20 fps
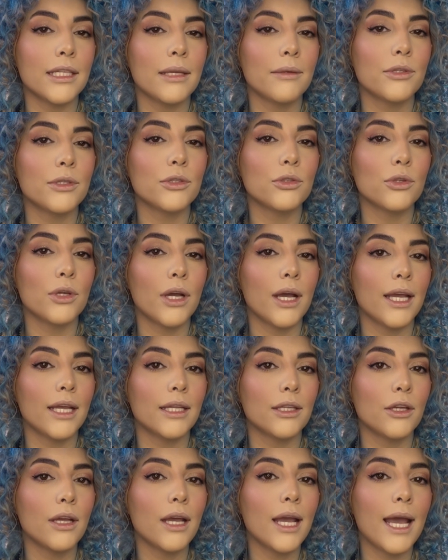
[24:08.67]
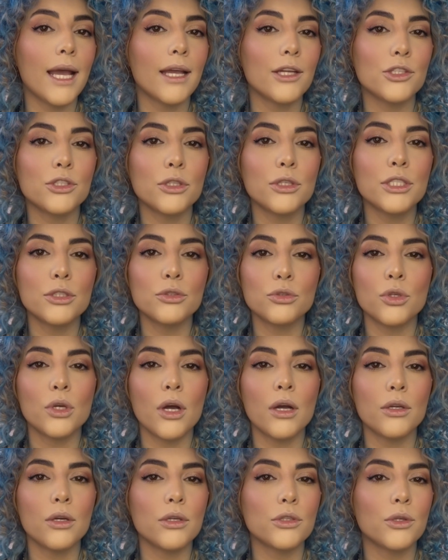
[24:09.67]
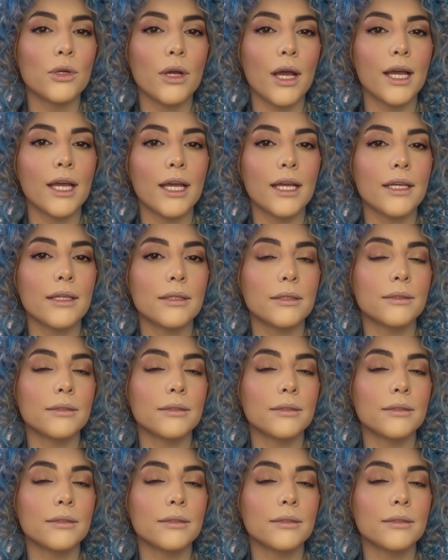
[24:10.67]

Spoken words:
of a triangle actually drawn on your eye.